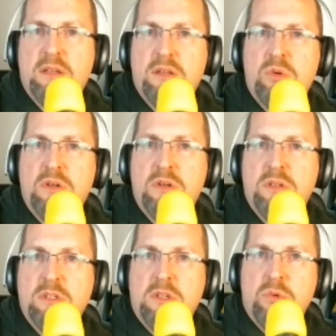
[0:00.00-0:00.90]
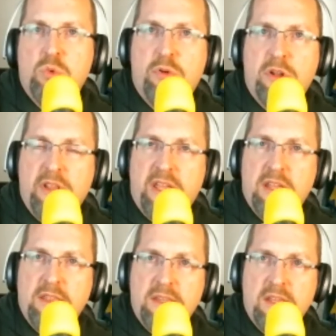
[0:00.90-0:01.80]
cool. We'll put a link
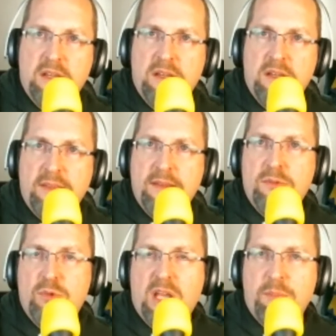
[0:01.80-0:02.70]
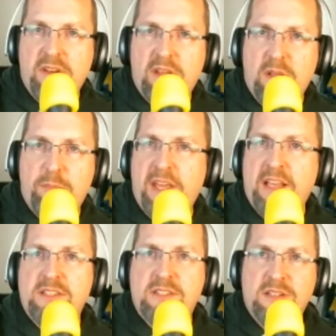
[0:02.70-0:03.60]
in the uh, the recommend the
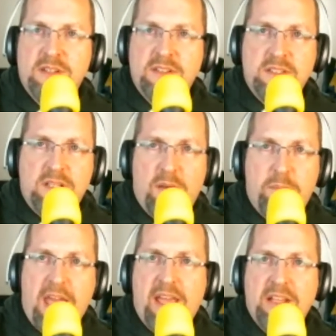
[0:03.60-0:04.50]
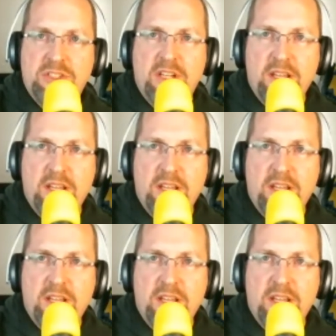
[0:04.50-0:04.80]
pics uh, pay. It's on